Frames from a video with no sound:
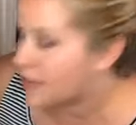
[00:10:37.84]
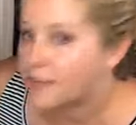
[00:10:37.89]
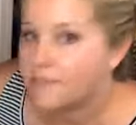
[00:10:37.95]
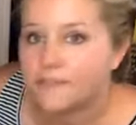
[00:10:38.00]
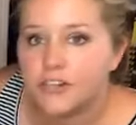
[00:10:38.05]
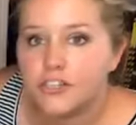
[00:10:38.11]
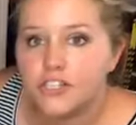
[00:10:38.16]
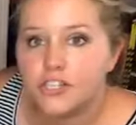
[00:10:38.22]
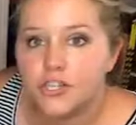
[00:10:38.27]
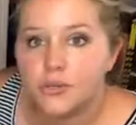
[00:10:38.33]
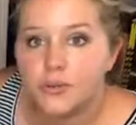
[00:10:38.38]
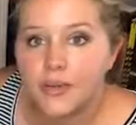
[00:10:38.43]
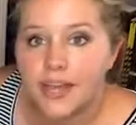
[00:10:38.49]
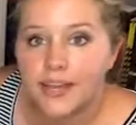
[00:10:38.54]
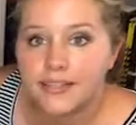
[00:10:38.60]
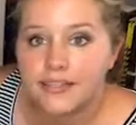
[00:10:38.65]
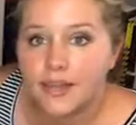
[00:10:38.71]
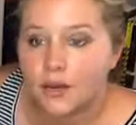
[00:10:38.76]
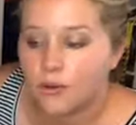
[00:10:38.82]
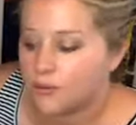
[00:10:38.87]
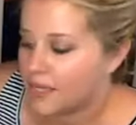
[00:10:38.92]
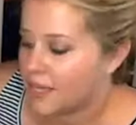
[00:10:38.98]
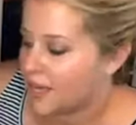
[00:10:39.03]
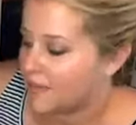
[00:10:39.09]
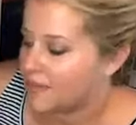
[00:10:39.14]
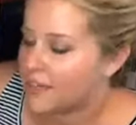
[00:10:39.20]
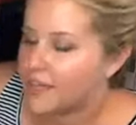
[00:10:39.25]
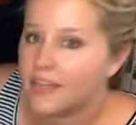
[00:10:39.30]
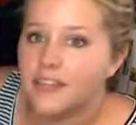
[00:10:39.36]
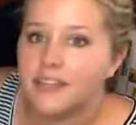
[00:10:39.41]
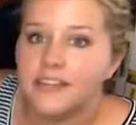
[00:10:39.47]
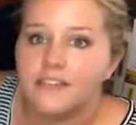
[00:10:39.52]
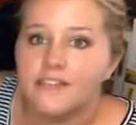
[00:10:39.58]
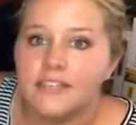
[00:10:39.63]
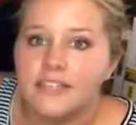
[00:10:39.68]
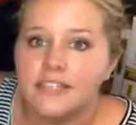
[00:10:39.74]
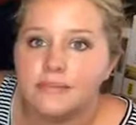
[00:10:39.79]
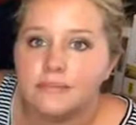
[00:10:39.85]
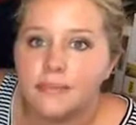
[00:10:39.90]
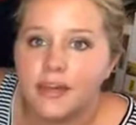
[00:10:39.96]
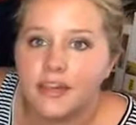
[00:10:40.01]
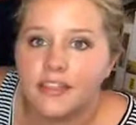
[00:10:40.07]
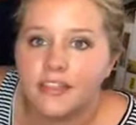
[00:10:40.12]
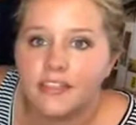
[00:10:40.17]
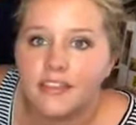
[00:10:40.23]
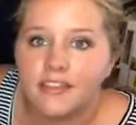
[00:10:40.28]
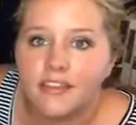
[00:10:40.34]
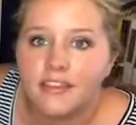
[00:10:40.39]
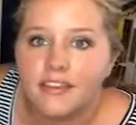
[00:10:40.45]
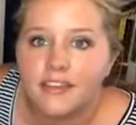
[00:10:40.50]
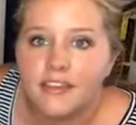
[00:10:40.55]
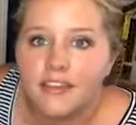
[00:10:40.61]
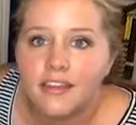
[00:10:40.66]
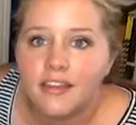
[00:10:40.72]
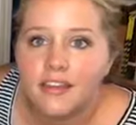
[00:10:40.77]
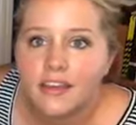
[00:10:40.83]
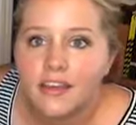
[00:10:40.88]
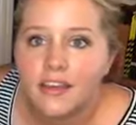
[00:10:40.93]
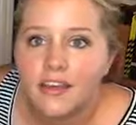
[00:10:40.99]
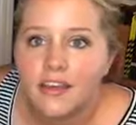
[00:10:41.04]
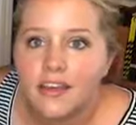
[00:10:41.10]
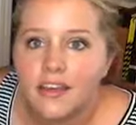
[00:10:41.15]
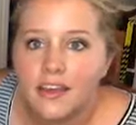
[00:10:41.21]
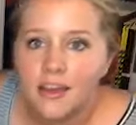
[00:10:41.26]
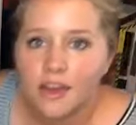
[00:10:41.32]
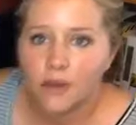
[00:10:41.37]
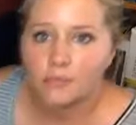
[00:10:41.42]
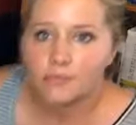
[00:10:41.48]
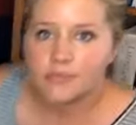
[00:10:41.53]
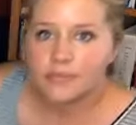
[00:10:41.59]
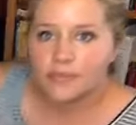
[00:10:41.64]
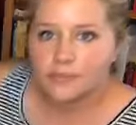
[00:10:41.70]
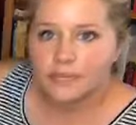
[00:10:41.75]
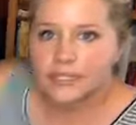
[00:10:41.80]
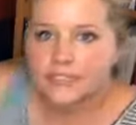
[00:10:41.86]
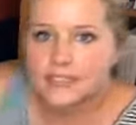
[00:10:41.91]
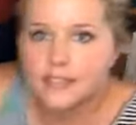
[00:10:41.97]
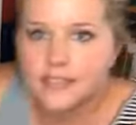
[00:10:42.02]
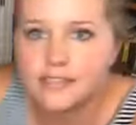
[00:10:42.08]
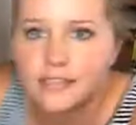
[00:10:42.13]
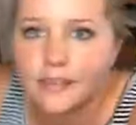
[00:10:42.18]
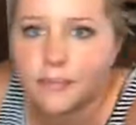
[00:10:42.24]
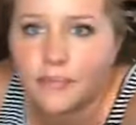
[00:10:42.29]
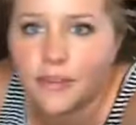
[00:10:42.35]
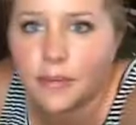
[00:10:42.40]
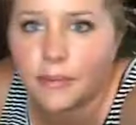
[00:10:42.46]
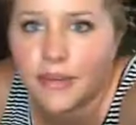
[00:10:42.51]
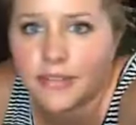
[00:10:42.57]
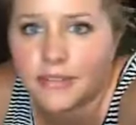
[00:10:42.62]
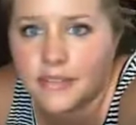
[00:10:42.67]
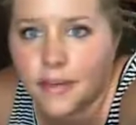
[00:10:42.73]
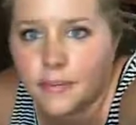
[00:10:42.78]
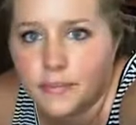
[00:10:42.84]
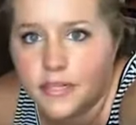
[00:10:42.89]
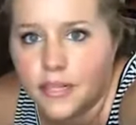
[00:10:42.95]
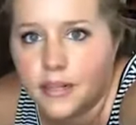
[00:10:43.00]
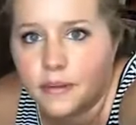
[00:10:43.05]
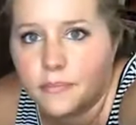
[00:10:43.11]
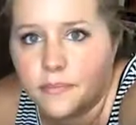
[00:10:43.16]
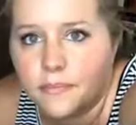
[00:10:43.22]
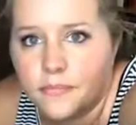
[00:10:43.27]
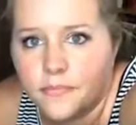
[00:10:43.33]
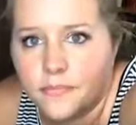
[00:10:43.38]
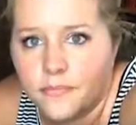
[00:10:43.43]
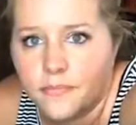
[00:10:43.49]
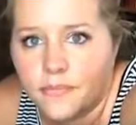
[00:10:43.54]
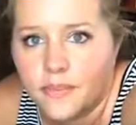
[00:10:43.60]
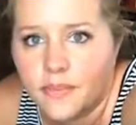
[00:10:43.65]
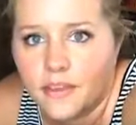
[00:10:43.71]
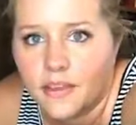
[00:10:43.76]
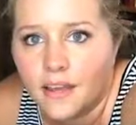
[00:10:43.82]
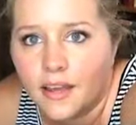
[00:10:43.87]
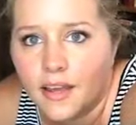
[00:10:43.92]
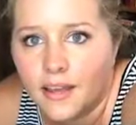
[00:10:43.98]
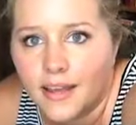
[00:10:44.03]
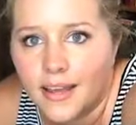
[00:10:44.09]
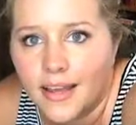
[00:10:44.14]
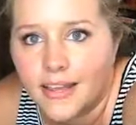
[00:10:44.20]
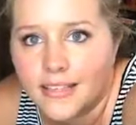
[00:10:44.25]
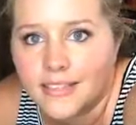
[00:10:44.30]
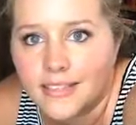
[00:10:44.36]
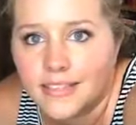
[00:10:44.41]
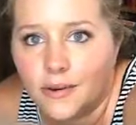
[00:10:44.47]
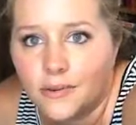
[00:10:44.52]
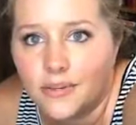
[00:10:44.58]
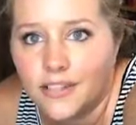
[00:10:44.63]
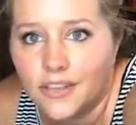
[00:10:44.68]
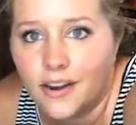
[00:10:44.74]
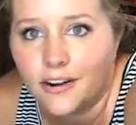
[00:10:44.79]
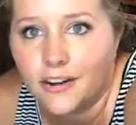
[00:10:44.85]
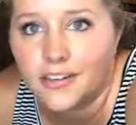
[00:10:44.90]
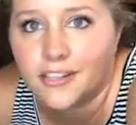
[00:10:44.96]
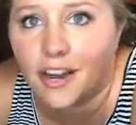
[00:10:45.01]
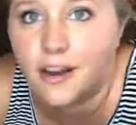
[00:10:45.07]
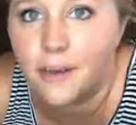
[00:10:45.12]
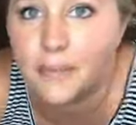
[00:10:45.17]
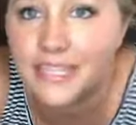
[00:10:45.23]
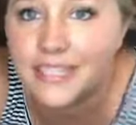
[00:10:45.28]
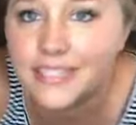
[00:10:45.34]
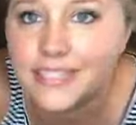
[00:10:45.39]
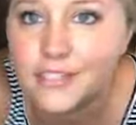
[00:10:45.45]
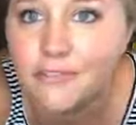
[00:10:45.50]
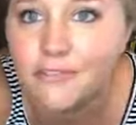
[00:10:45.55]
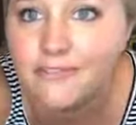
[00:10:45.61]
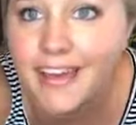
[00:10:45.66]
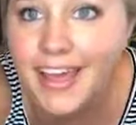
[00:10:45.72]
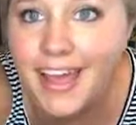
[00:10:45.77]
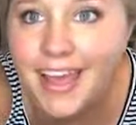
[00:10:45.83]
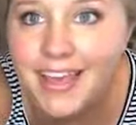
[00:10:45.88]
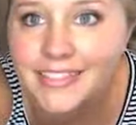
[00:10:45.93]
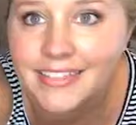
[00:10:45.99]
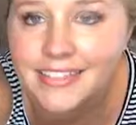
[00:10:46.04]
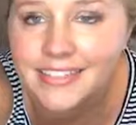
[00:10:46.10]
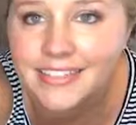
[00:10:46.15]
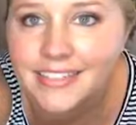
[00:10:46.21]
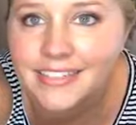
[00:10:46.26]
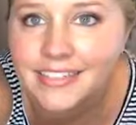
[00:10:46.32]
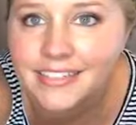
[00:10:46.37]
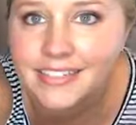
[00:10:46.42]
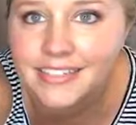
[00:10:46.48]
it for 2 days only at the end of this month. Oh, somebody said something about Sam's Club. Y'all are commenting so fast.